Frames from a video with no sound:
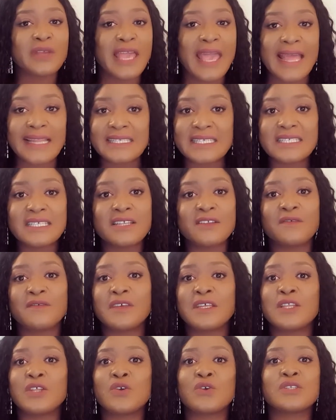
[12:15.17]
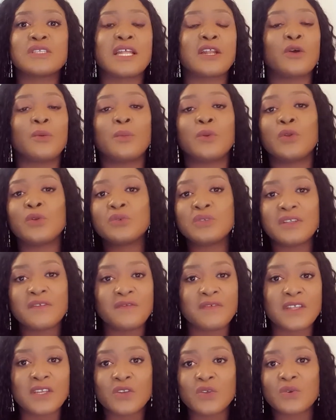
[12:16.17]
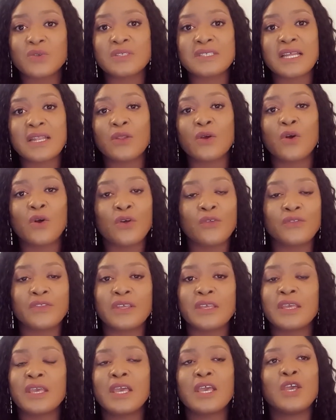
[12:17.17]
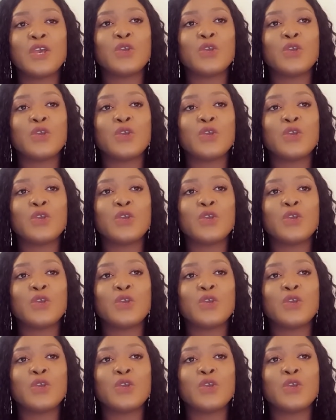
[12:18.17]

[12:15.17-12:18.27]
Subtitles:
editing videos and uploading videos and all the,